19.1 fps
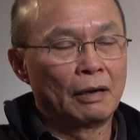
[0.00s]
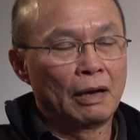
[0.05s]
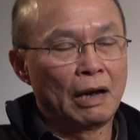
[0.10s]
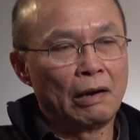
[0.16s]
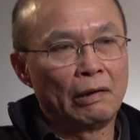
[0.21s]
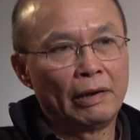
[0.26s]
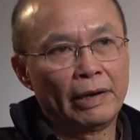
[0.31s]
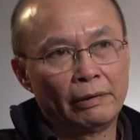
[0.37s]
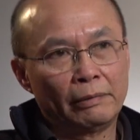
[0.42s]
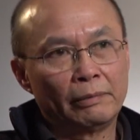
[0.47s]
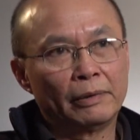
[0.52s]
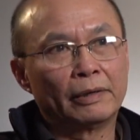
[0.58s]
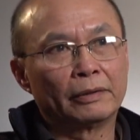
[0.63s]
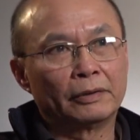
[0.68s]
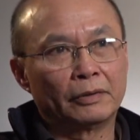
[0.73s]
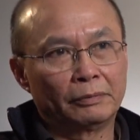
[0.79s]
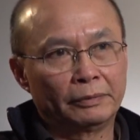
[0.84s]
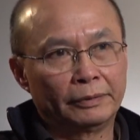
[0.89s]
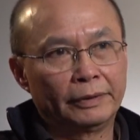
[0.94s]
I'll have a
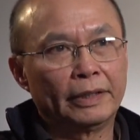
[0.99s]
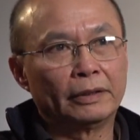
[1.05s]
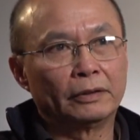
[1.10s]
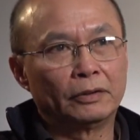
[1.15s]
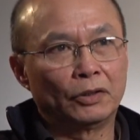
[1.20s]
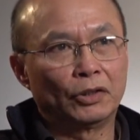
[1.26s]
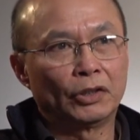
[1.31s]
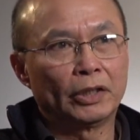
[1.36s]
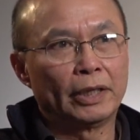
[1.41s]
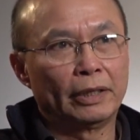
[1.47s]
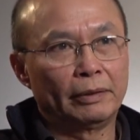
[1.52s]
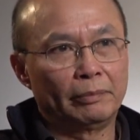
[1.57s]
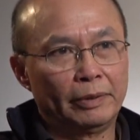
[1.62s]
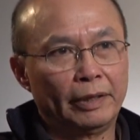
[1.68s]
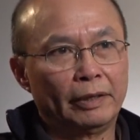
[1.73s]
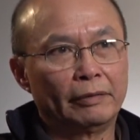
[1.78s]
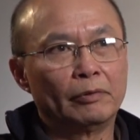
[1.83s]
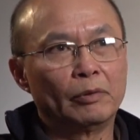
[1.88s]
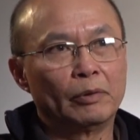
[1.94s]
lot of things to share if
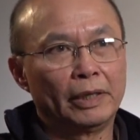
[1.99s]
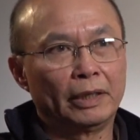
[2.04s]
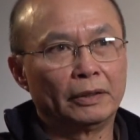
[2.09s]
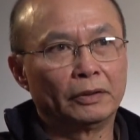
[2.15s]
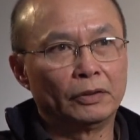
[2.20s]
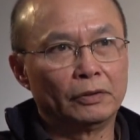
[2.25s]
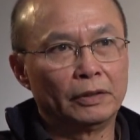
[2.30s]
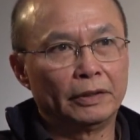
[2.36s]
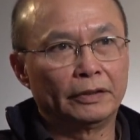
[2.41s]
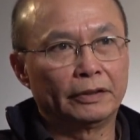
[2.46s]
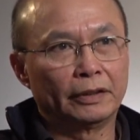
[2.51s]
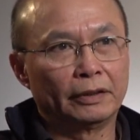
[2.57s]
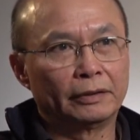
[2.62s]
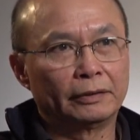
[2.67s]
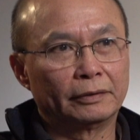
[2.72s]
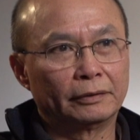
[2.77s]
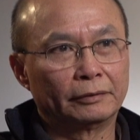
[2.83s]
they're willing to listen.